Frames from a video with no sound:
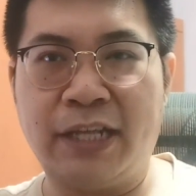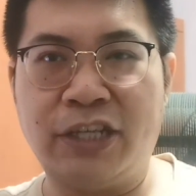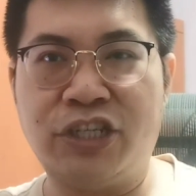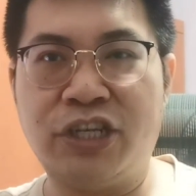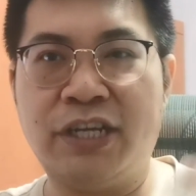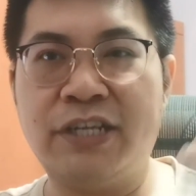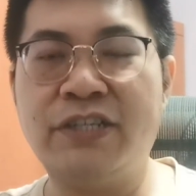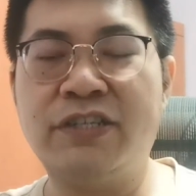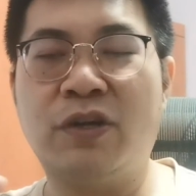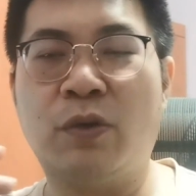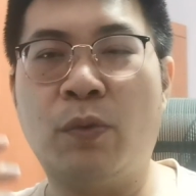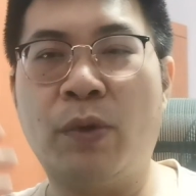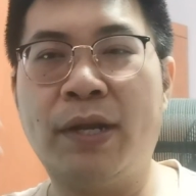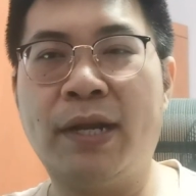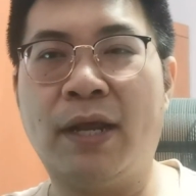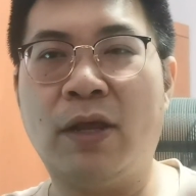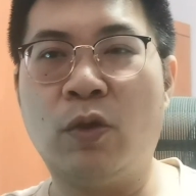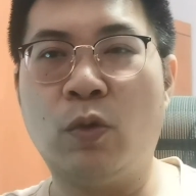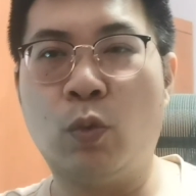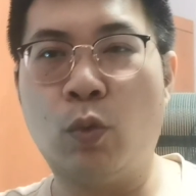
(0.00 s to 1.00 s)
change the way
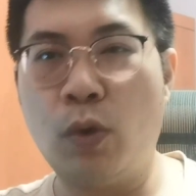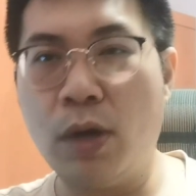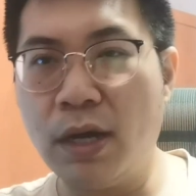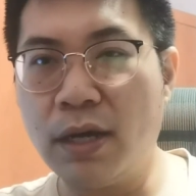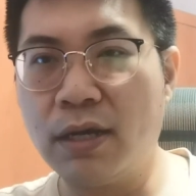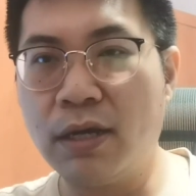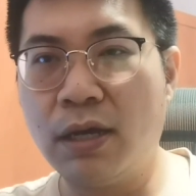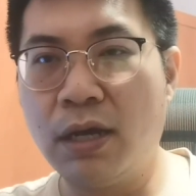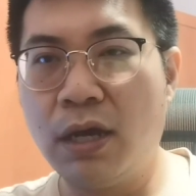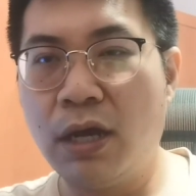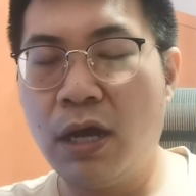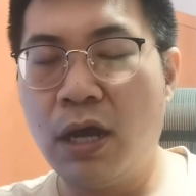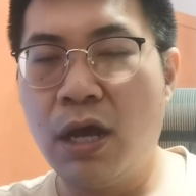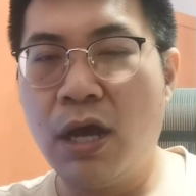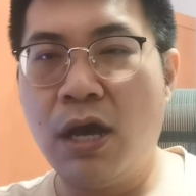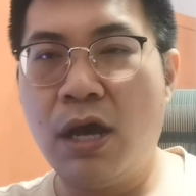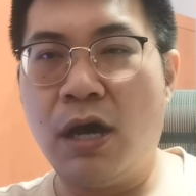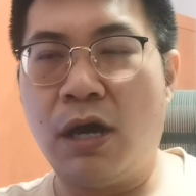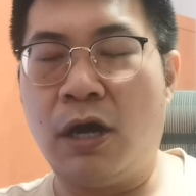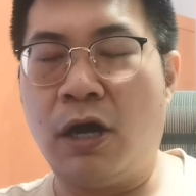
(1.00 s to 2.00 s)
that you work,
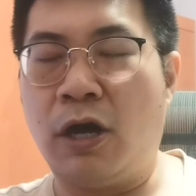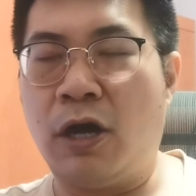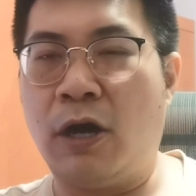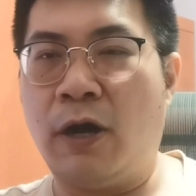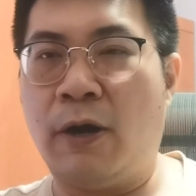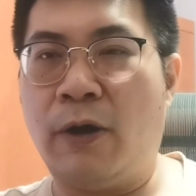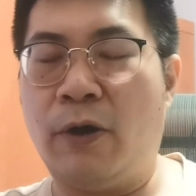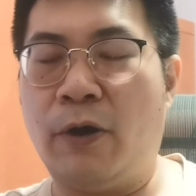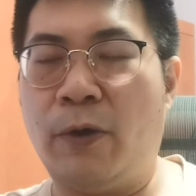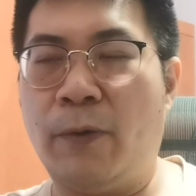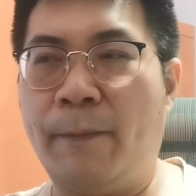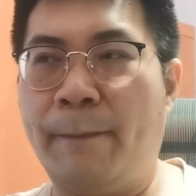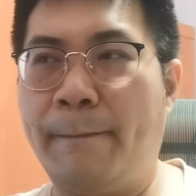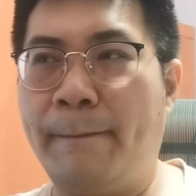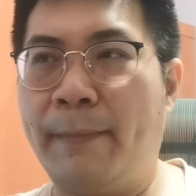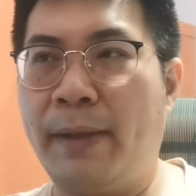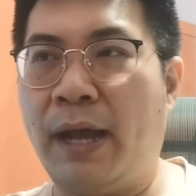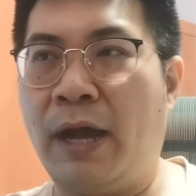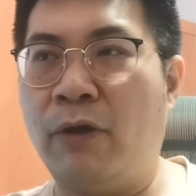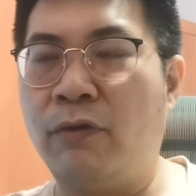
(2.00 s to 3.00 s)
uh,
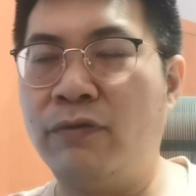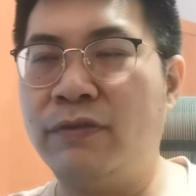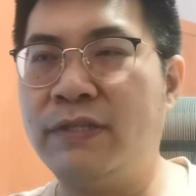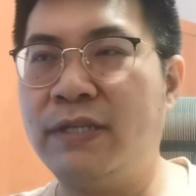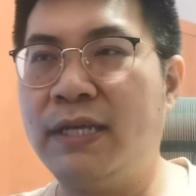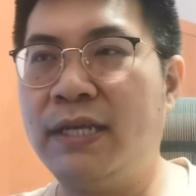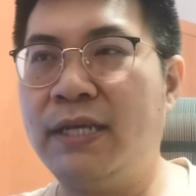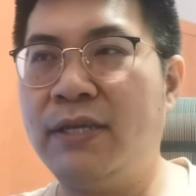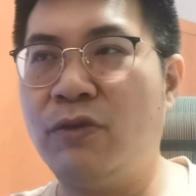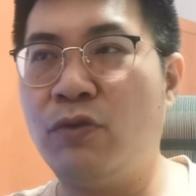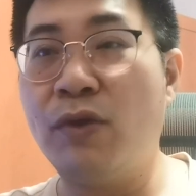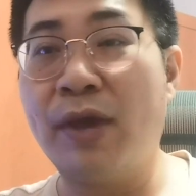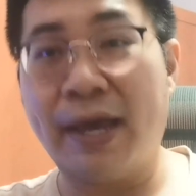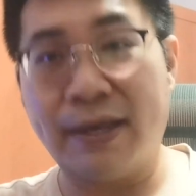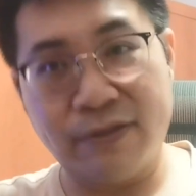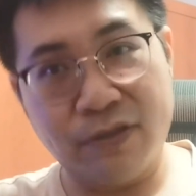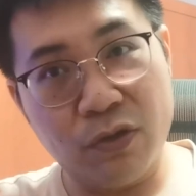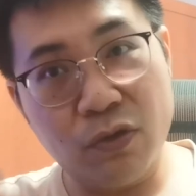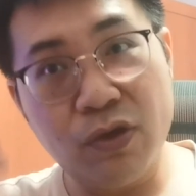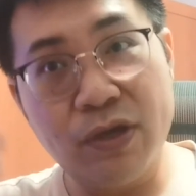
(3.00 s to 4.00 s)
I would say you
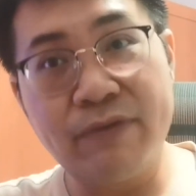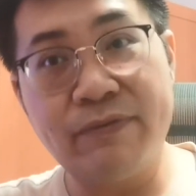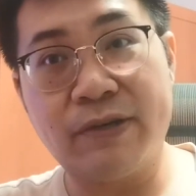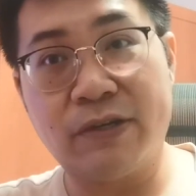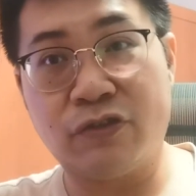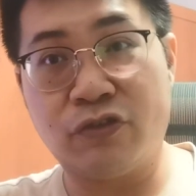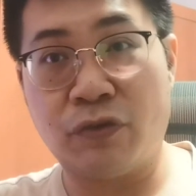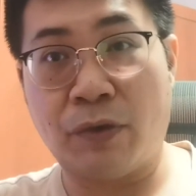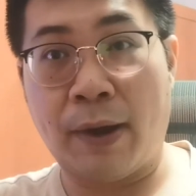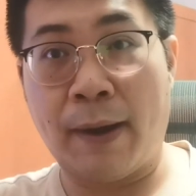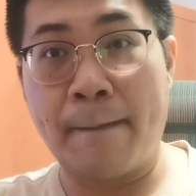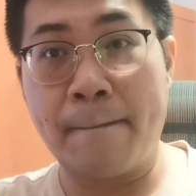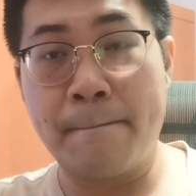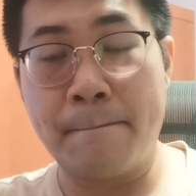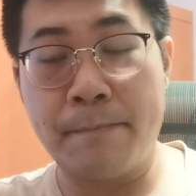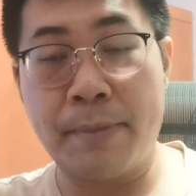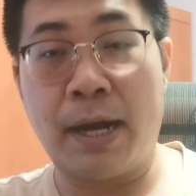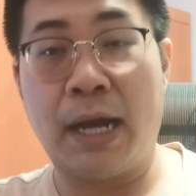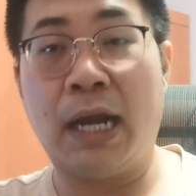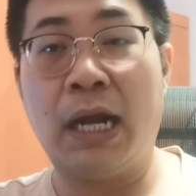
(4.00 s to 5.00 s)
can still give it a try.
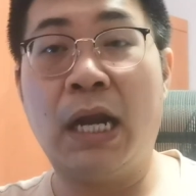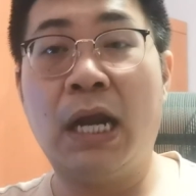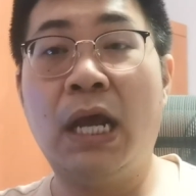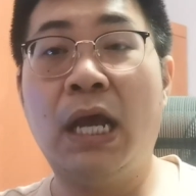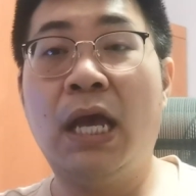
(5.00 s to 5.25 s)
But